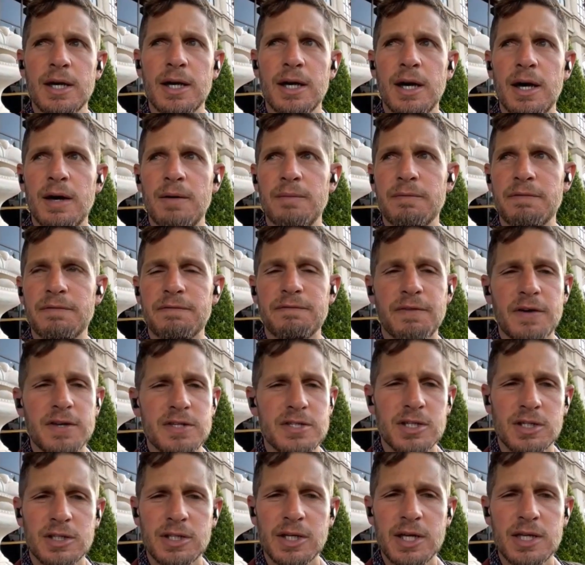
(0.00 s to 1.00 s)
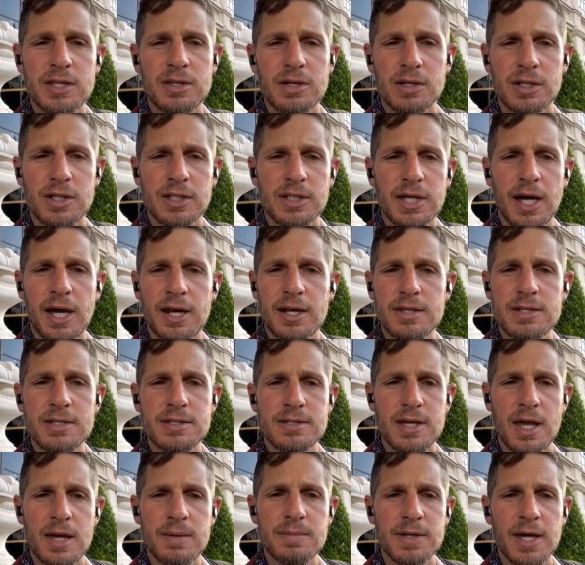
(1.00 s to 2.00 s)
um, physically, they're kind of the
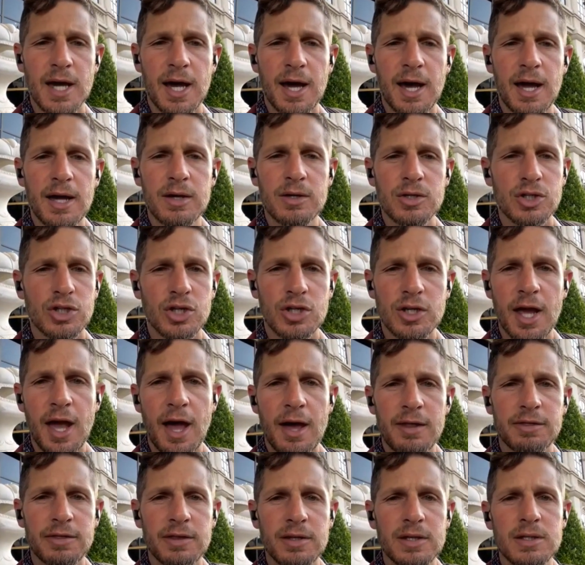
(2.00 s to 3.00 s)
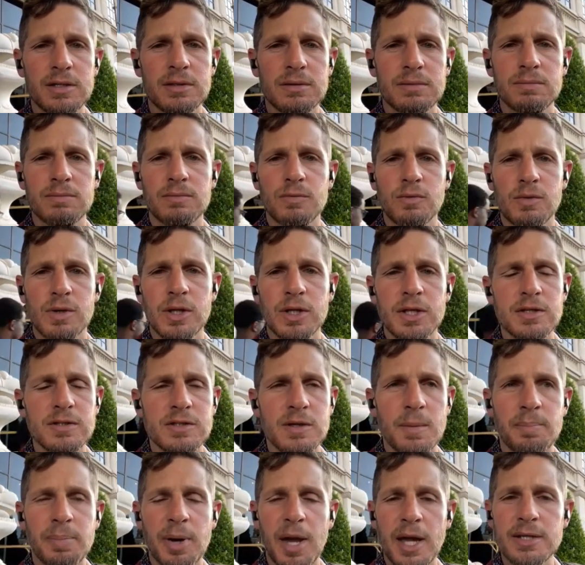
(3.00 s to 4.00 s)
same guy, good athlete, really
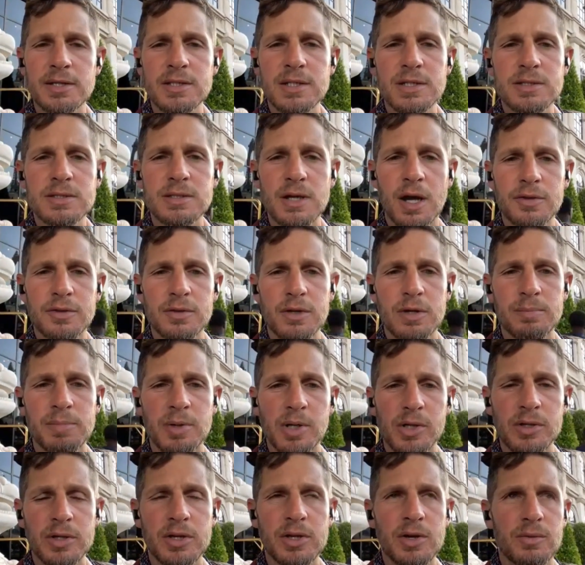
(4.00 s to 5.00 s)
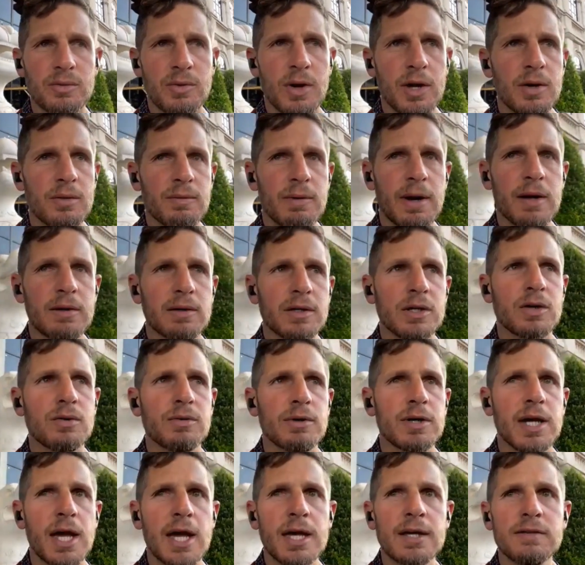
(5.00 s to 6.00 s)
dependent on their ability to run around and
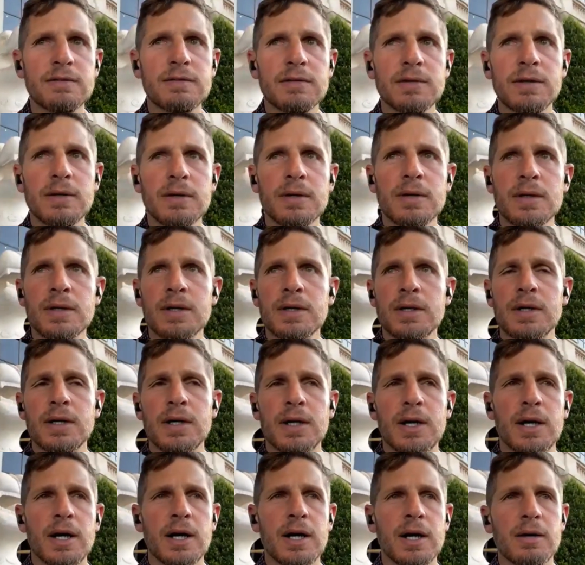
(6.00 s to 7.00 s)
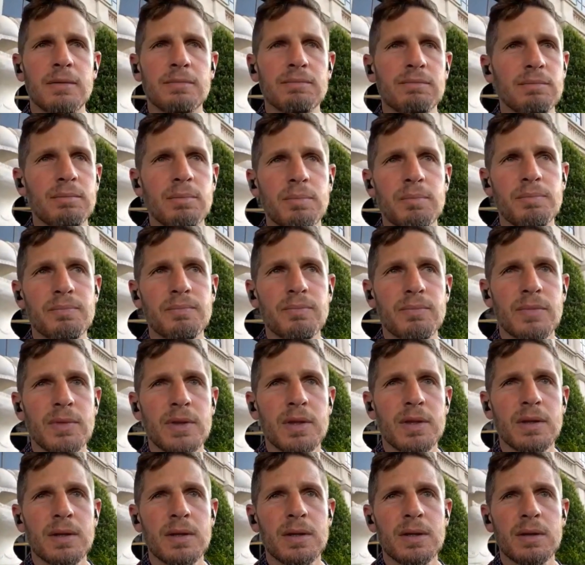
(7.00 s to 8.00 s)
create. Um,
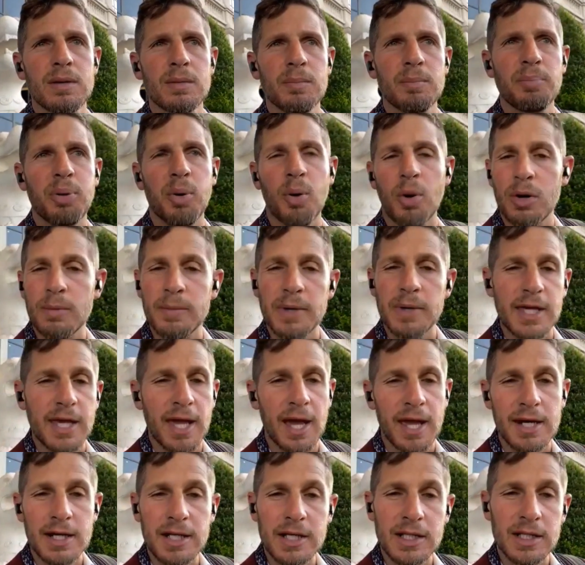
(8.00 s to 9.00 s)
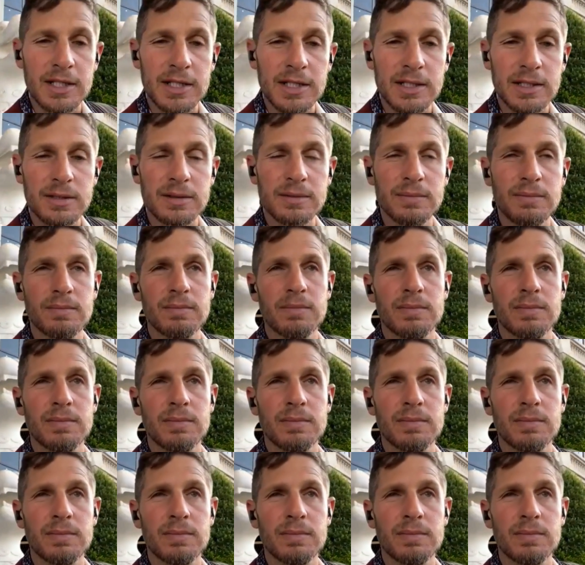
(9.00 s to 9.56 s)
poor mechanically,